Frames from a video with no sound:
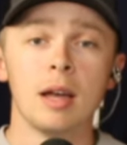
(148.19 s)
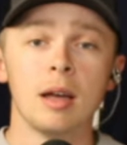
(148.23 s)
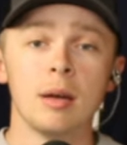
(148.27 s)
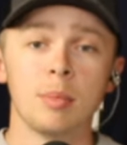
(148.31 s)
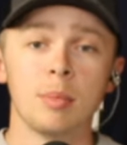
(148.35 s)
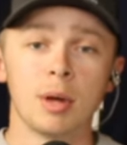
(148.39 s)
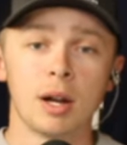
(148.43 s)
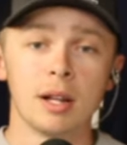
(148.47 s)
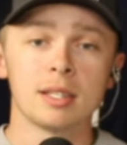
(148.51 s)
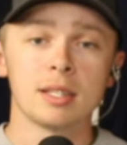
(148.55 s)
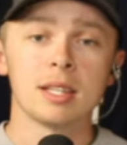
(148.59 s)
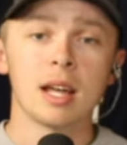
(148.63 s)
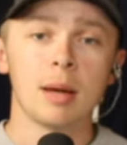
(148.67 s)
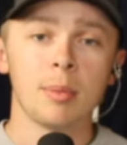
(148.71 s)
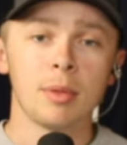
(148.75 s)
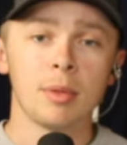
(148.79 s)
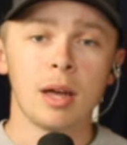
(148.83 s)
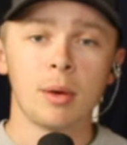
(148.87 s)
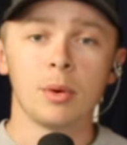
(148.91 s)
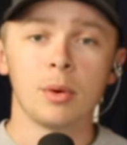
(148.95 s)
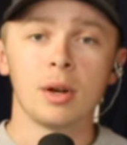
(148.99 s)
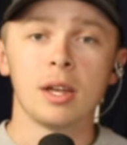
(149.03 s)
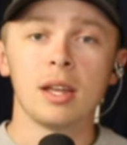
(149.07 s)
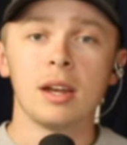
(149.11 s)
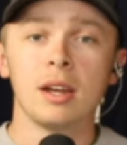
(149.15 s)
But on top of
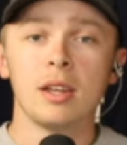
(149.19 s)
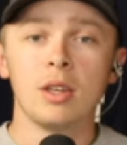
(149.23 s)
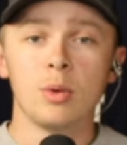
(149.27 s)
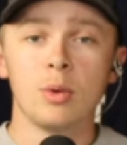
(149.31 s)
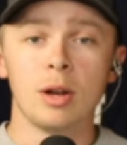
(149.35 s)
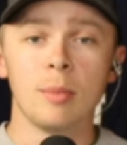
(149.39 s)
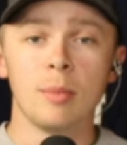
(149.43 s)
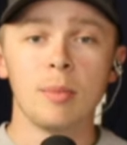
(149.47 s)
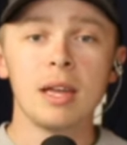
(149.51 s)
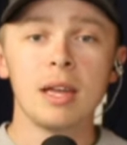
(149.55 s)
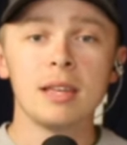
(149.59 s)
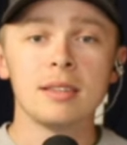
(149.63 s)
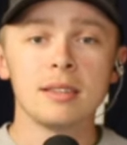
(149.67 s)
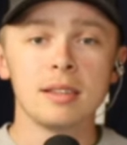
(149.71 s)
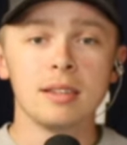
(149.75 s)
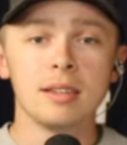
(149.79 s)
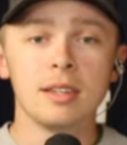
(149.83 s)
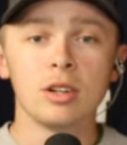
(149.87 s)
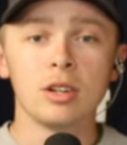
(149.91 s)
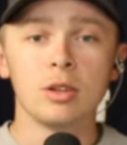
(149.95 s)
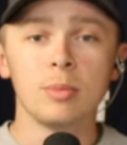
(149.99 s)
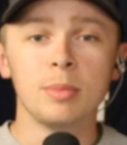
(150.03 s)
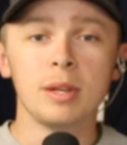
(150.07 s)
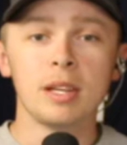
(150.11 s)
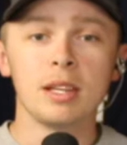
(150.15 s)
that, we're getting you an amazing
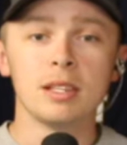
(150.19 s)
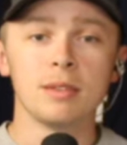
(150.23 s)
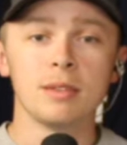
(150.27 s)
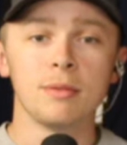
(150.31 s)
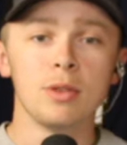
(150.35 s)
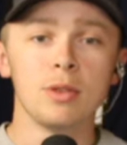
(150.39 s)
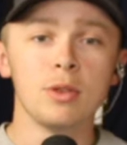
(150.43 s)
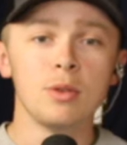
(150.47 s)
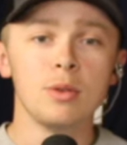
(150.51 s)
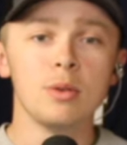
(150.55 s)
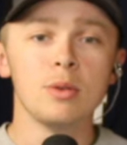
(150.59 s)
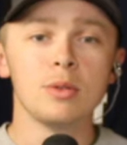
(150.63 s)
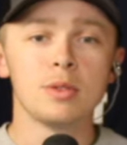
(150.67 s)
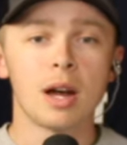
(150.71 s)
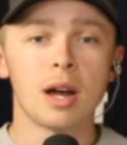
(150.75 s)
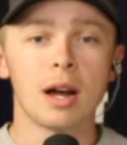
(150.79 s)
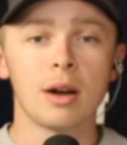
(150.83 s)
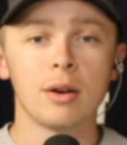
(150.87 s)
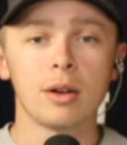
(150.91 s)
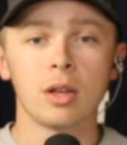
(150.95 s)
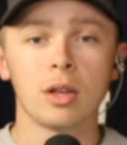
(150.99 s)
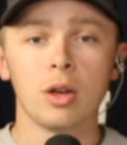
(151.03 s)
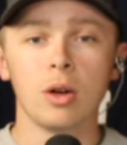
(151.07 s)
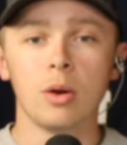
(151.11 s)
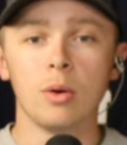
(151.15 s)
deal, because if you use
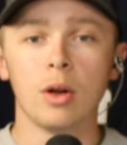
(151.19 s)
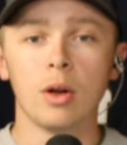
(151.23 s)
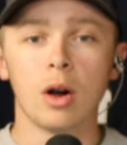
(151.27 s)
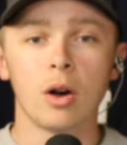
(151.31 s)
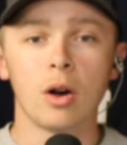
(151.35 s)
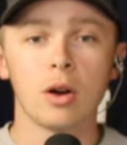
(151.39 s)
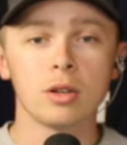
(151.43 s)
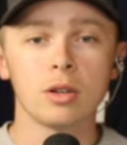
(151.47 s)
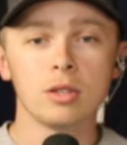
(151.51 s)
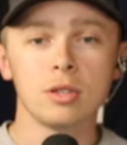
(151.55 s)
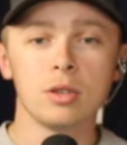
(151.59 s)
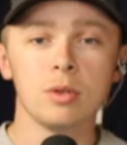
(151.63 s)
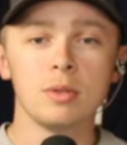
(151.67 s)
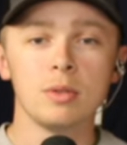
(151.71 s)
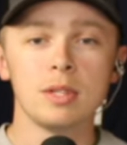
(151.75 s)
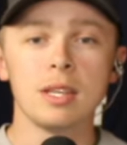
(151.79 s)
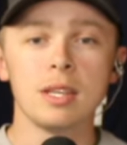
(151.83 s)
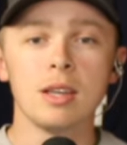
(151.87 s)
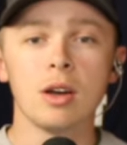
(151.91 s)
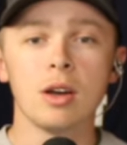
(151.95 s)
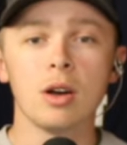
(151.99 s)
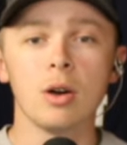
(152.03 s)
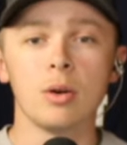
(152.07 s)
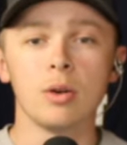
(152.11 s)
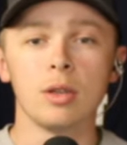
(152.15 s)
our code
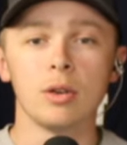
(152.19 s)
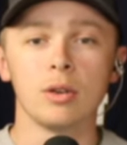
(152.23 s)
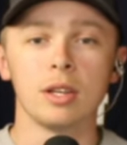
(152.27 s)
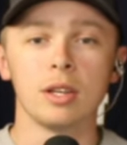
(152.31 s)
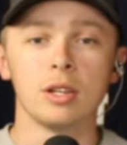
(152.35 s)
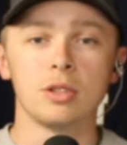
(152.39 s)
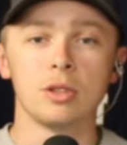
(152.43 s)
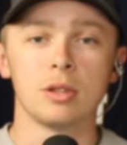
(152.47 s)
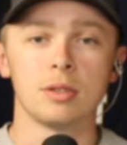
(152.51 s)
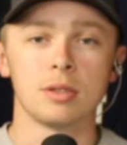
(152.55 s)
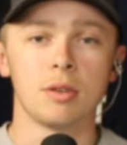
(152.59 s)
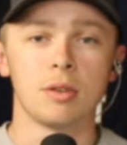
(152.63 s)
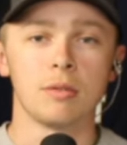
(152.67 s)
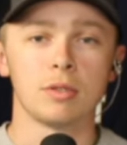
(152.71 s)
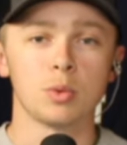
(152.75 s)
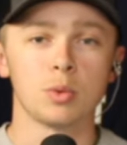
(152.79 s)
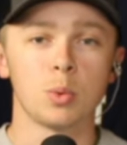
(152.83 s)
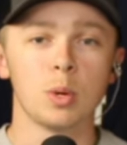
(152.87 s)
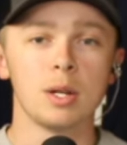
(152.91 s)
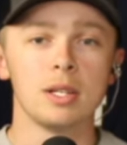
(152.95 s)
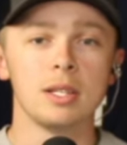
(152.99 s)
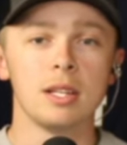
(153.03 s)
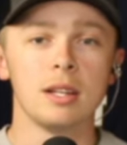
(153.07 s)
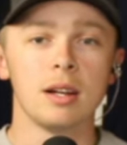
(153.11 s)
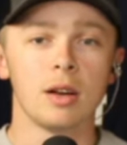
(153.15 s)
R2TO, you'll get yourself
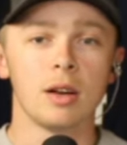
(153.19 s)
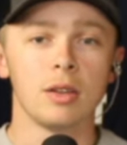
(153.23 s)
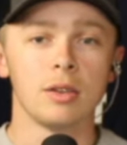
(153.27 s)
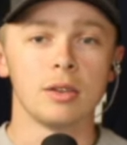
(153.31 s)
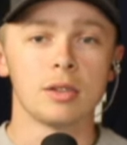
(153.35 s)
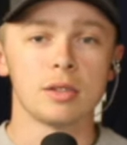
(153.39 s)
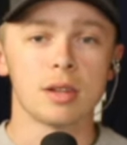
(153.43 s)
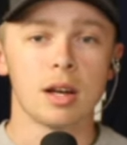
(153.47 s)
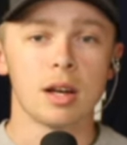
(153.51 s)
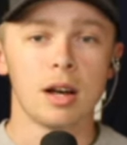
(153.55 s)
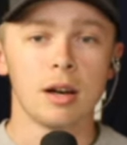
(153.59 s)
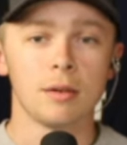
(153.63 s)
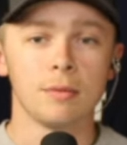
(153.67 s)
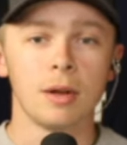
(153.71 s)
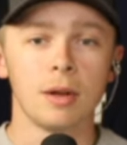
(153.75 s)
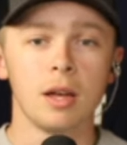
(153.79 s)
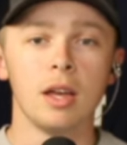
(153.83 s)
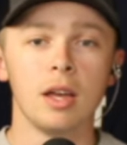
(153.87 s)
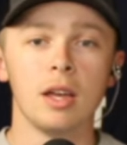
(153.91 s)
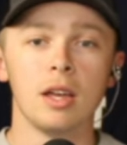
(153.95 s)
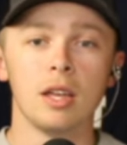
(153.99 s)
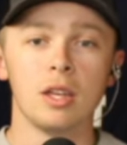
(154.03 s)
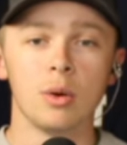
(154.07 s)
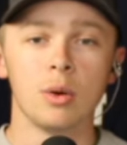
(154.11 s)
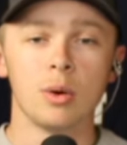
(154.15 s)
$20 off
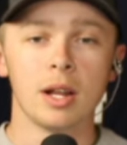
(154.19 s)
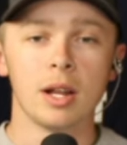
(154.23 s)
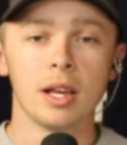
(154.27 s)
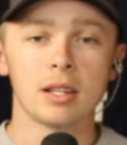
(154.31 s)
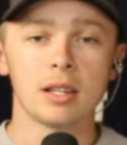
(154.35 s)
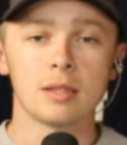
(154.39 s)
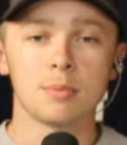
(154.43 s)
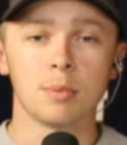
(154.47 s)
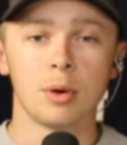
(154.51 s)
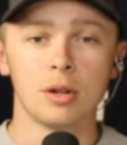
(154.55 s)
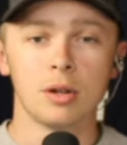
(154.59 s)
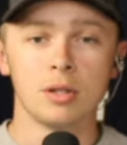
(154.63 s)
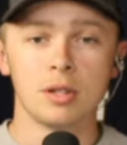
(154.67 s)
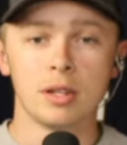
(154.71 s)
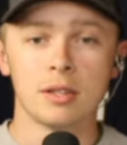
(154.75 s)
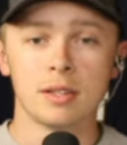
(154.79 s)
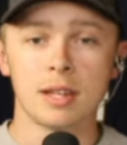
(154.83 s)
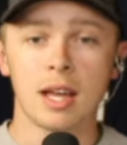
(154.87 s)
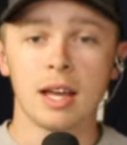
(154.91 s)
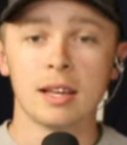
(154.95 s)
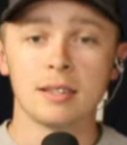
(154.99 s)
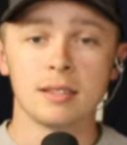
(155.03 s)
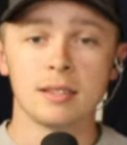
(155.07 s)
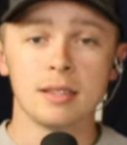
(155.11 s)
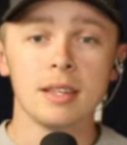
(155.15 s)
your next purchase
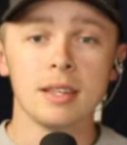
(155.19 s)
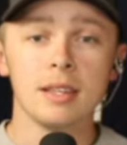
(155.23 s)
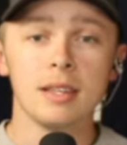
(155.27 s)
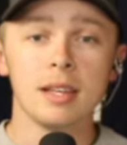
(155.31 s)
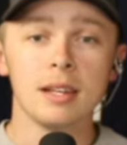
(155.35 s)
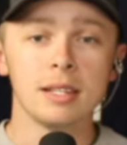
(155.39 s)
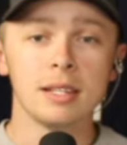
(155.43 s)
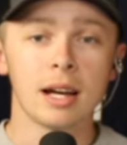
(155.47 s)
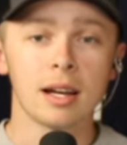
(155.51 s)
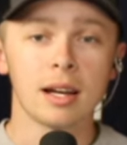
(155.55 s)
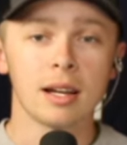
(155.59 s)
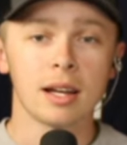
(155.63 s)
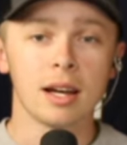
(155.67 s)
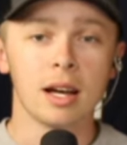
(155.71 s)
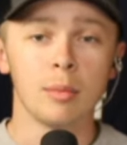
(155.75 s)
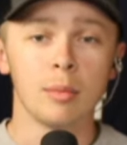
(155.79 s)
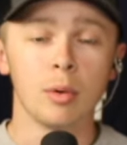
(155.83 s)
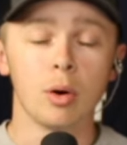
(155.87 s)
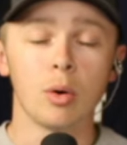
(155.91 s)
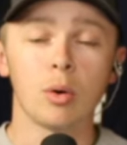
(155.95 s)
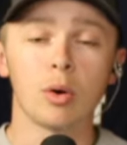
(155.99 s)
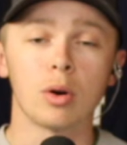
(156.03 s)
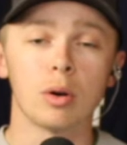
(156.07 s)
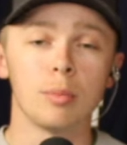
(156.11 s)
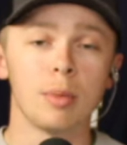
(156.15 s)
at SeatGeek.com
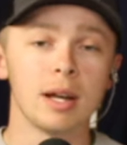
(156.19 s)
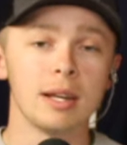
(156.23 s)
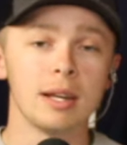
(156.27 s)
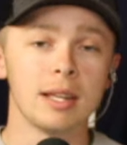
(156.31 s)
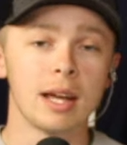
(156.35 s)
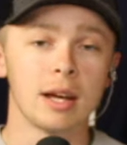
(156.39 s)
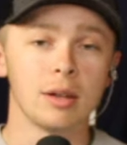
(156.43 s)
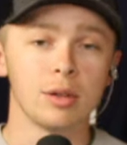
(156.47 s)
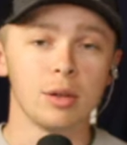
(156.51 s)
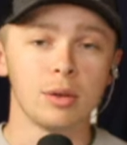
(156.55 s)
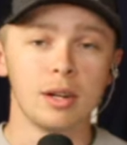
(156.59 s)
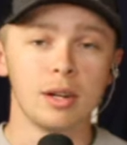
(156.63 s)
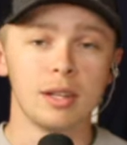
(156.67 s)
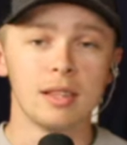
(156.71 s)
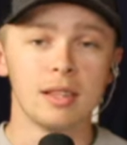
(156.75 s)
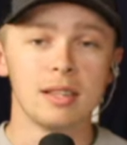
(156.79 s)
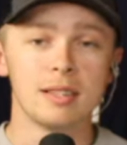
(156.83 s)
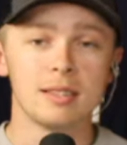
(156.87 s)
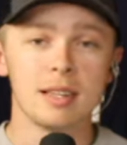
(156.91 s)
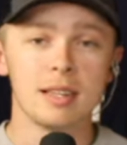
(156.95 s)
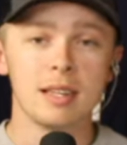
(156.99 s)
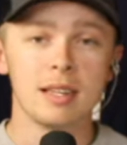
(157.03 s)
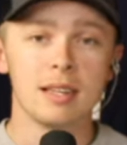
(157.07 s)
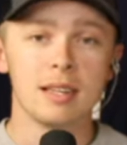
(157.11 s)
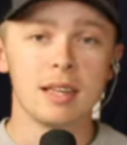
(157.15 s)
or by downloading the
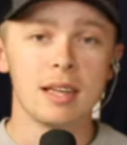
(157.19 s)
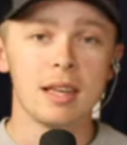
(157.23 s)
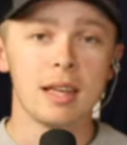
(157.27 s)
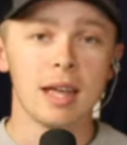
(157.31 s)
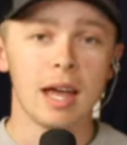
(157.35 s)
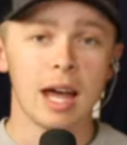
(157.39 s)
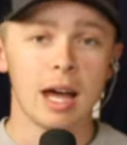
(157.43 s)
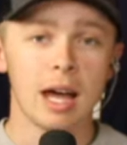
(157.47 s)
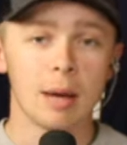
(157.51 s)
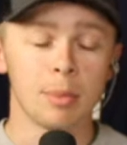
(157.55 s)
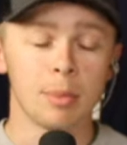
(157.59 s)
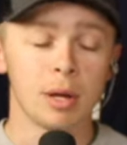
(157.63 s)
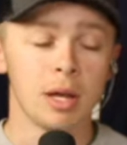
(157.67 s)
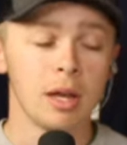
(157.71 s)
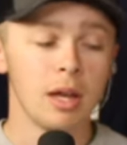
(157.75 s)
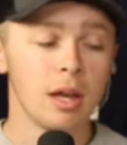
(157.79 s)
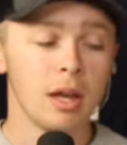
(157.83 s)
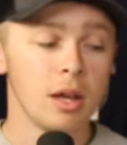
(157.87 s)
SeatGeek app.